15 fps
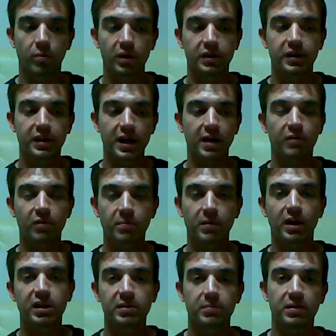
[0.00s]
what that
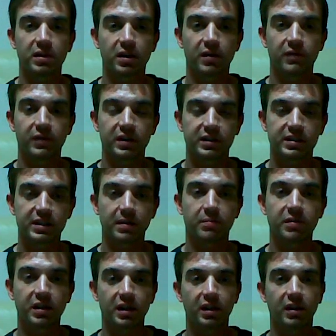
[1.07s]
reminded me of is
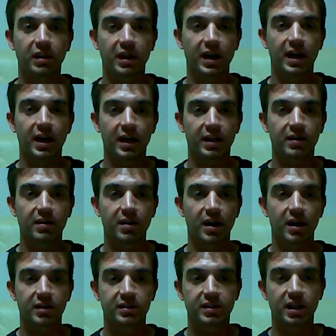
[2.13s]
something that
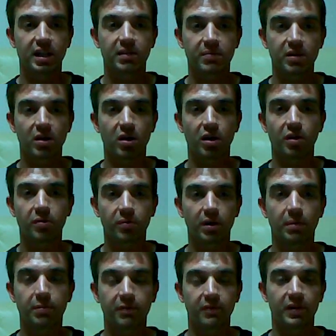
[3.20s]
has taken me all
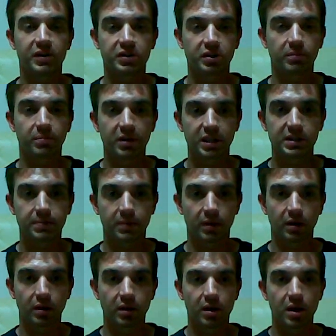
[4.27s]
throughout professional
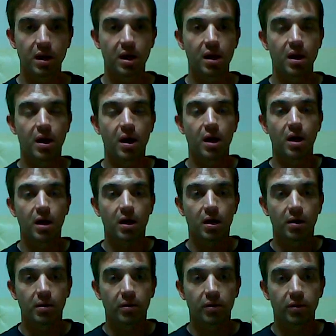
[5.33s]
baseball.
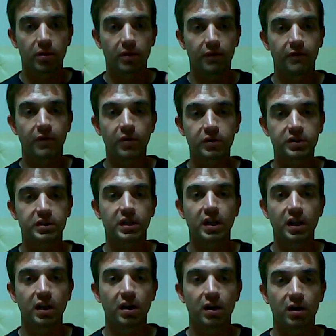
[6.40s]
The
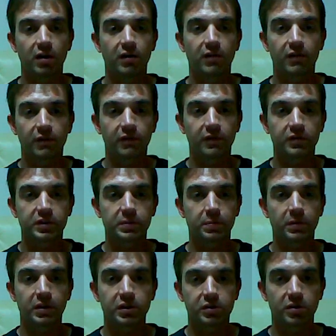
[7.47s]
first day of
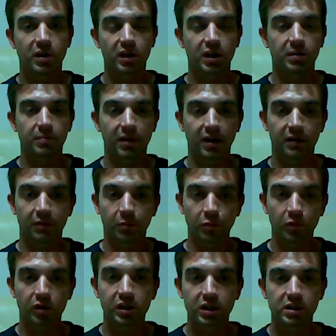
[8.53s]
spring training, my
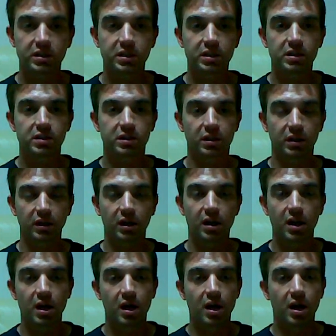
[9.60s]
rookie
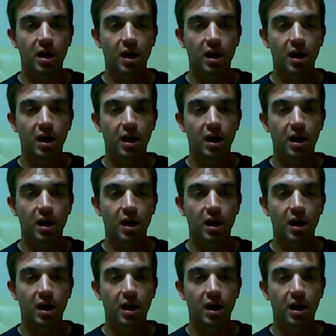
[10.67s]
season,